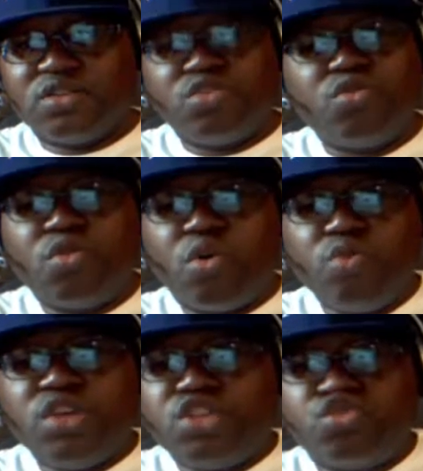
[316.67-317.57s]
So you
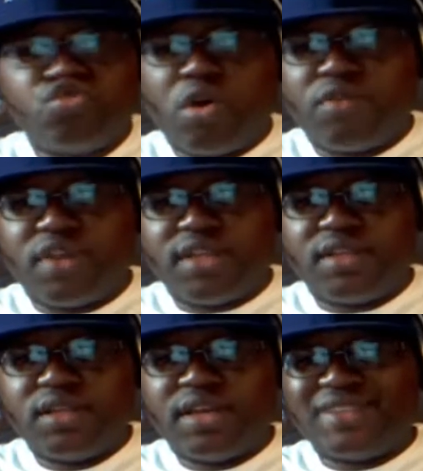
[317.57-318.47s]
only drawing
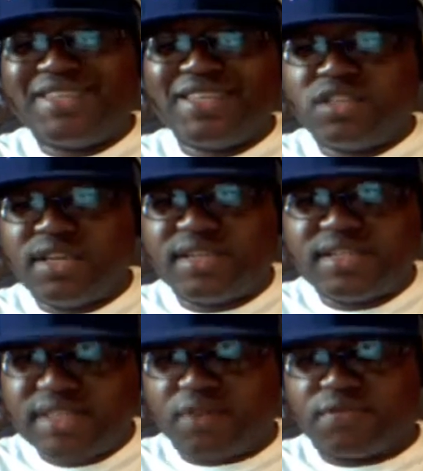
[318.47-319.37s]
attention to
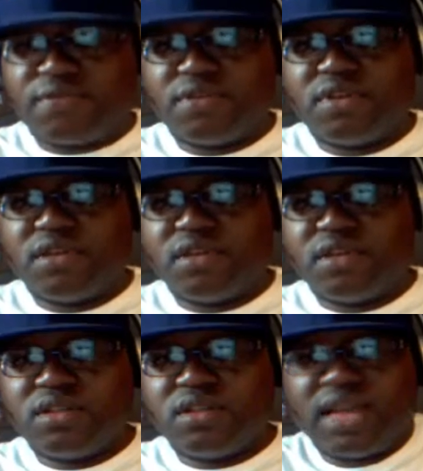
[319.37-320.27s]
yourself
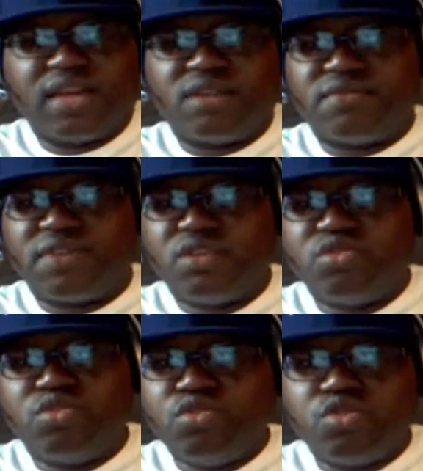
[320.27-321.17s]
negatively.
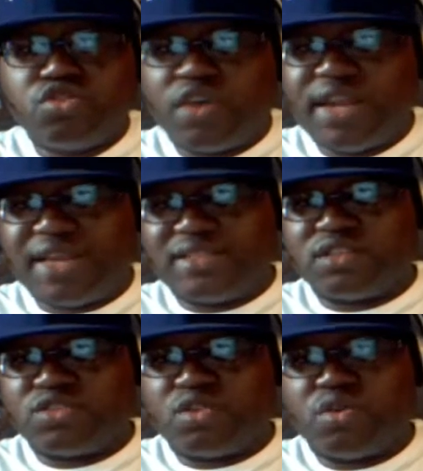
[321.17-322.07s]
You, you draw that
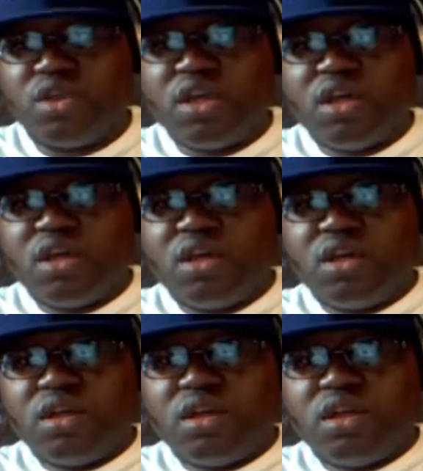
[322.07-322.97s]
attention. So
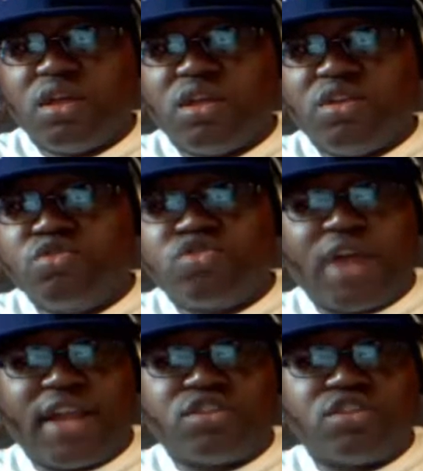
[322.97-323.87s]
you
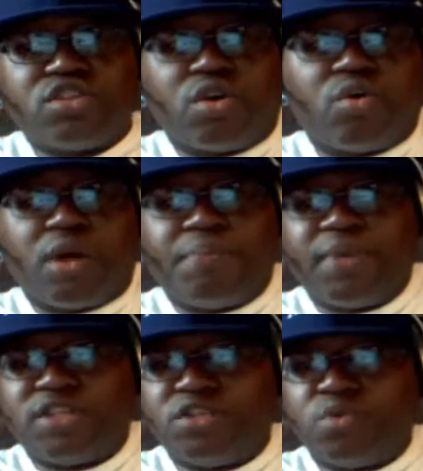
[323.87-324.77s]
trying to show a
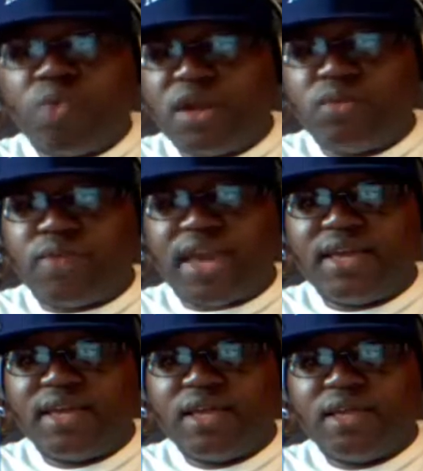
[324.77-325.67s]
picture one way,
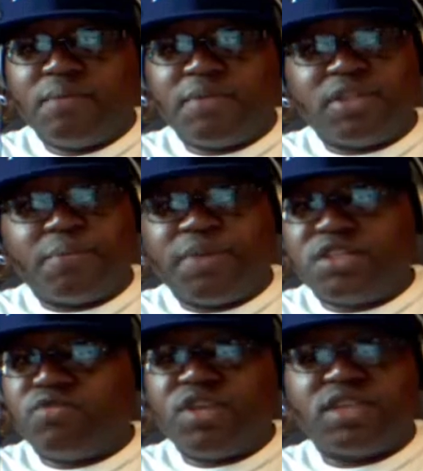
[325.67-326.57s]
but the
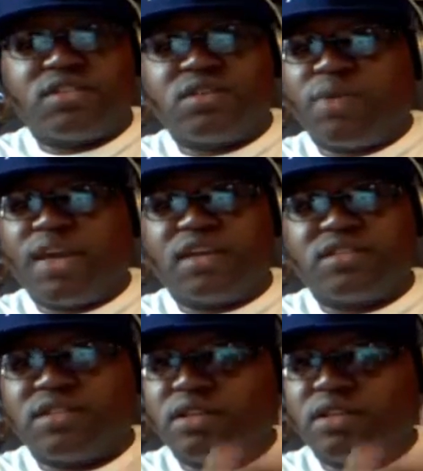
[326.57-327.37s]
picture reading somewhere else